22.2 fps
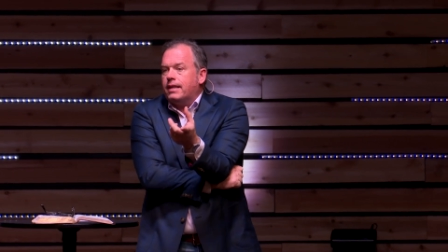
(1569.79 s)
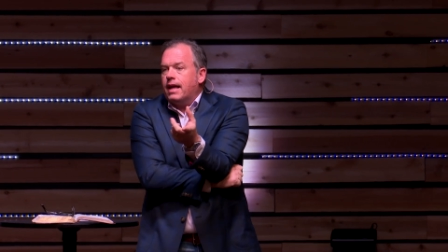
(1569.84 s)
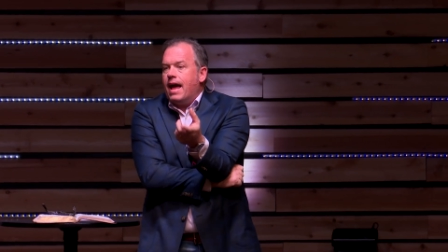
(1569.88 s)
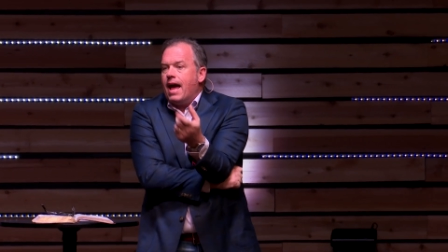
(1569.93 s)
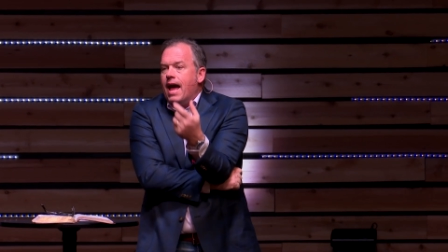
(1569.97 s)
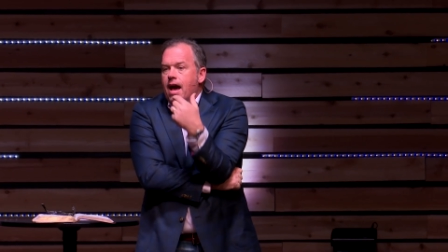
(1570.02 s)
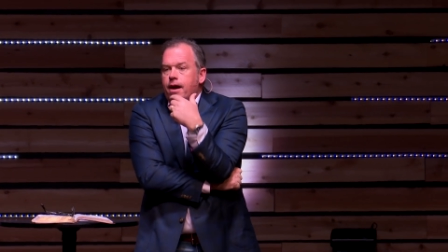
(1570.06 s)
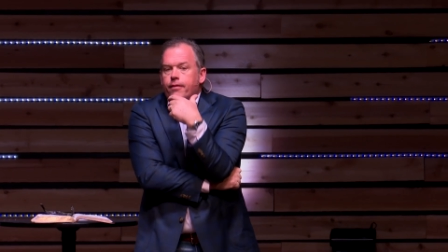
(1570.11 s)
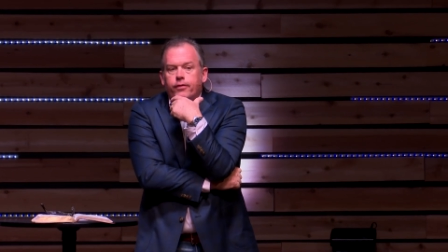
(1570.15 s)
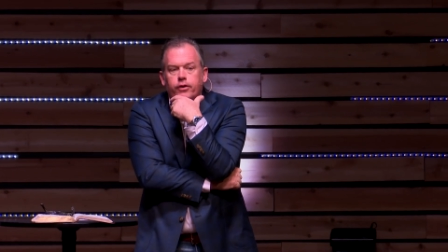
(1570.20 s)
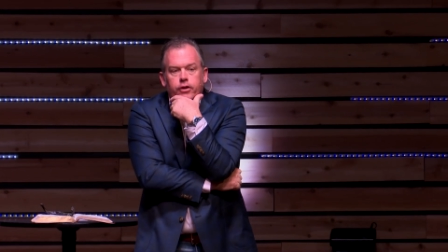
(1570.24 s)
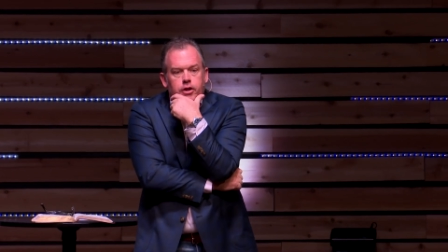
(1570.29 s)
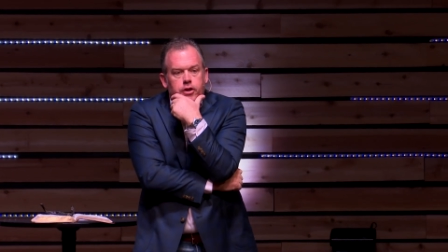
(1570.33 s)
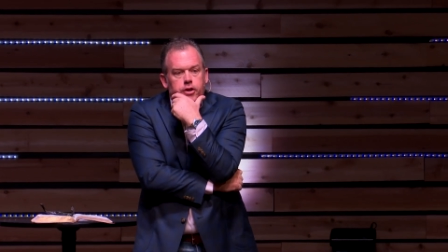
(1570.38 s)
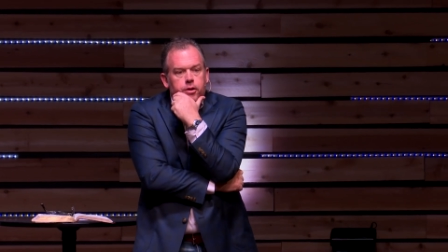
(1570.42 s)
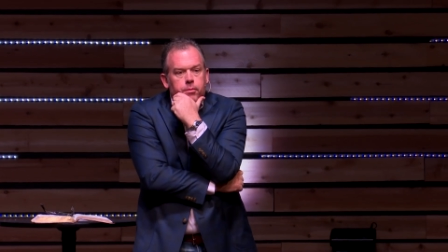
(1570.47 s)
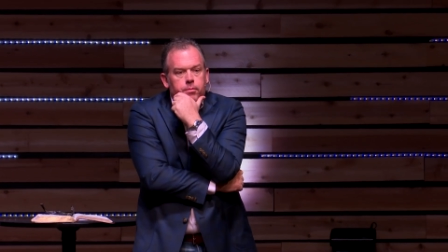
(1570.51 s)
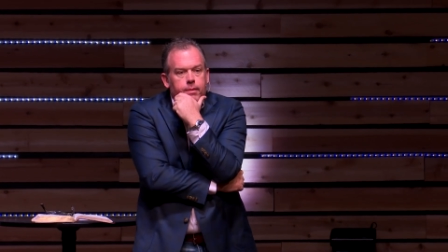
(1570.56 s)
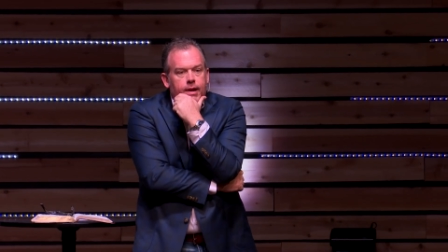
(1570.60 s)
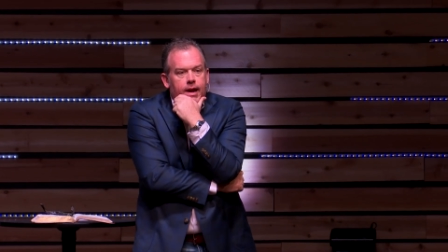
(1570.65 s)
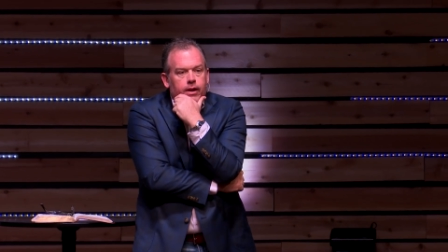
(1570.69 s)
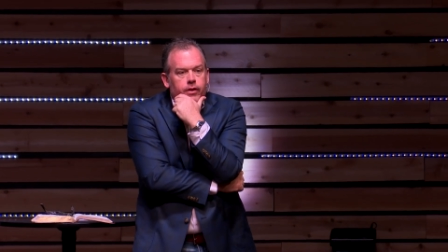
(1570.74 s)
to have a
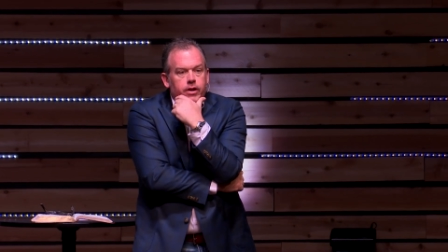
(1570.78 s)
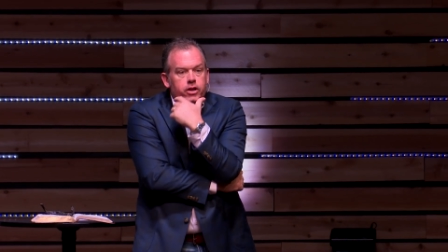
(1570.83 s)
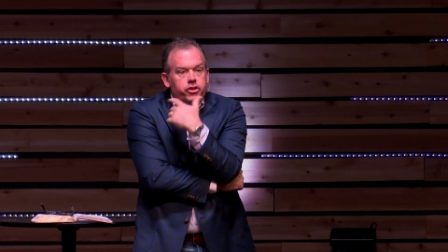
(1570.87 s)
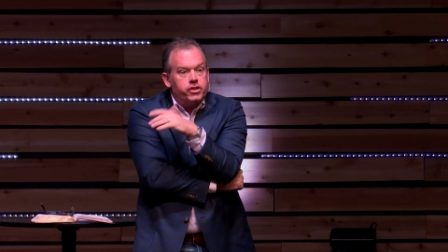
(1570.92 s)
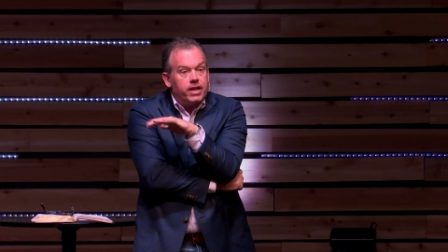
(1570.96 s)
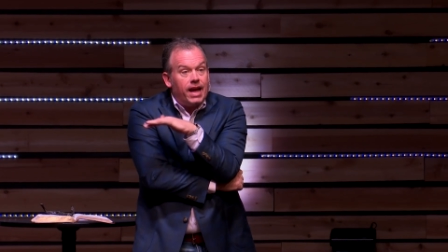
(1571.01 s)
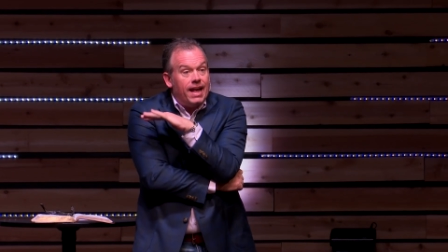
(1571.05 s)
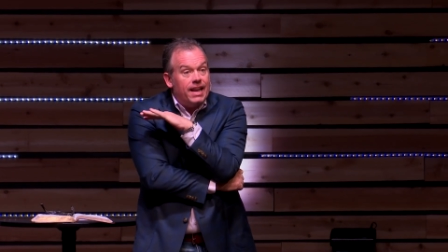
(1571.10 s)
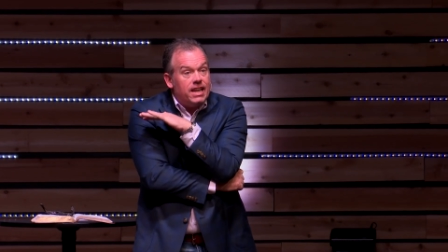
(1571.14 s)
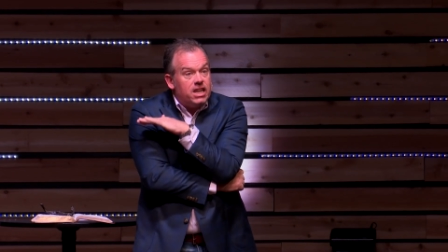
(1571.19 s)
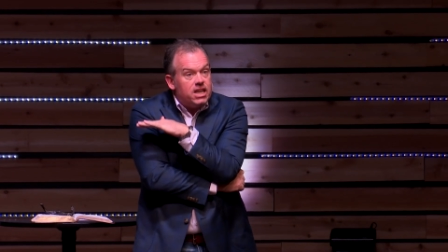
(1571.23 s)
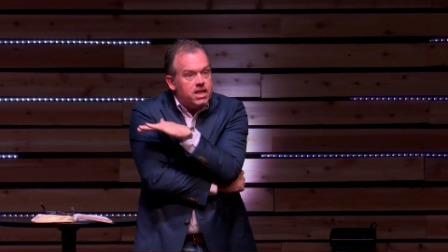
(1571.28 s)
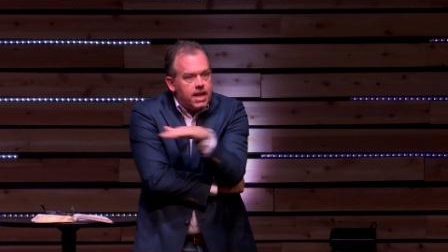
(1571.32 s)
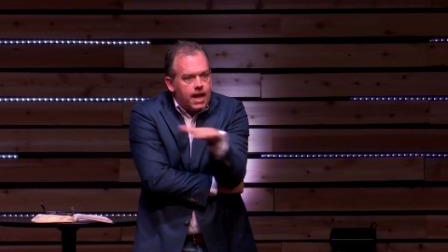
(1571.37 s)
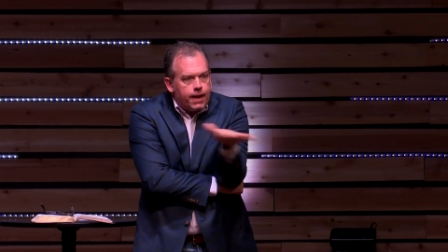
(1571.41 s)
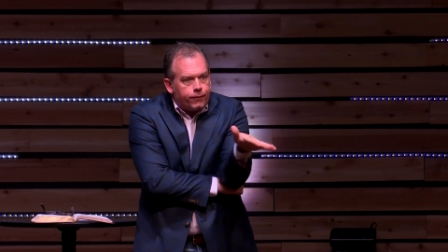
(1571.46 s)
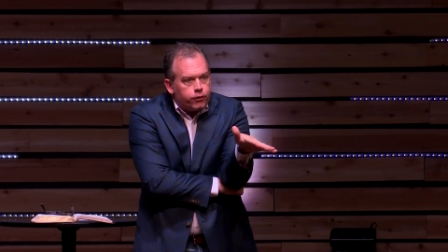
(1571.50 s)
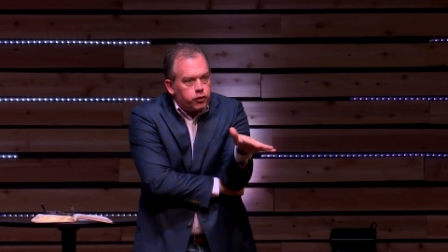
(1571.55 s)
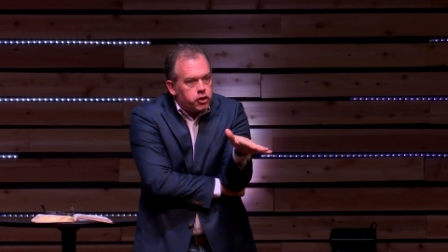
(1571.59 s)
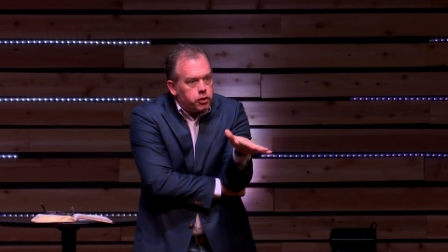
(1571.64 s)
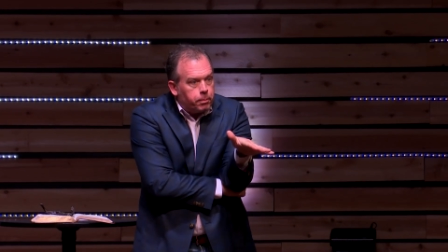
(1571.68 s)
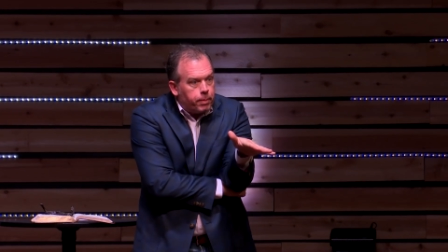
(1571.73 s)
good marriage and
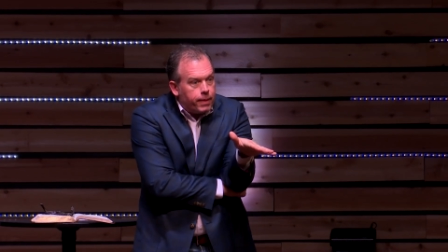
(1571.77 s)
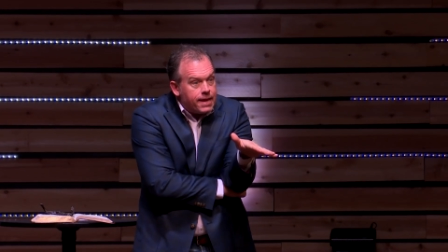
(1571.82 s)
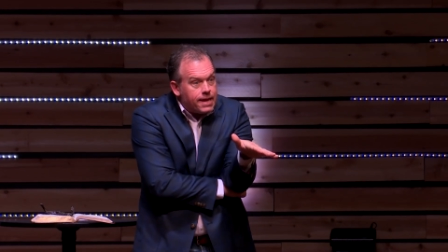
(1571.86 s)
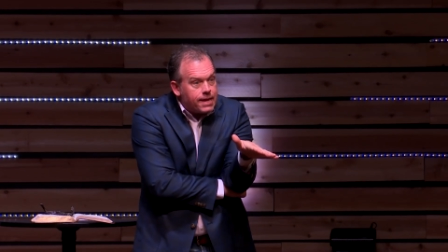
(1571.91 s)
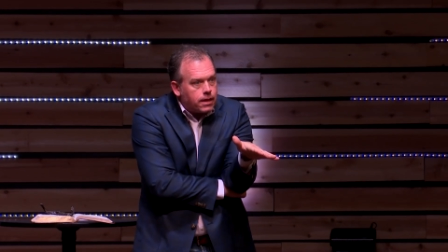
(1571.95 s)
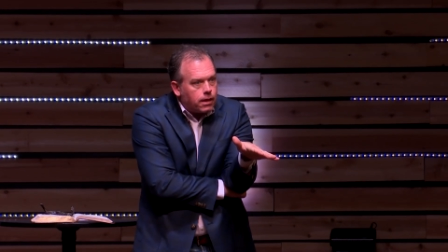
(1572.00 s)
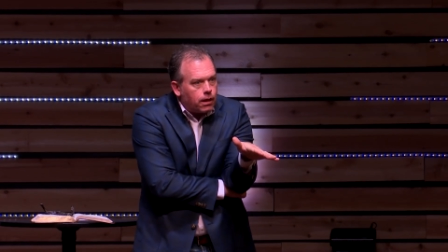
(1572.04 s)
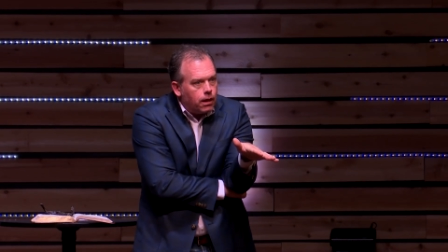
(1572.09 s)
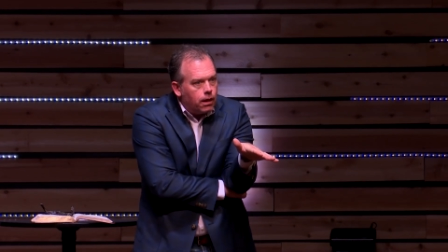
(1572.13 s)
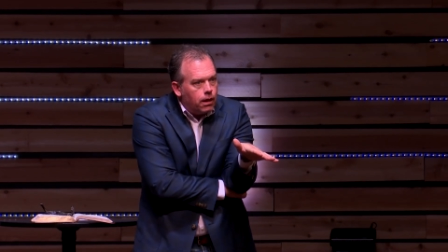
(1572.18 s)
never speak?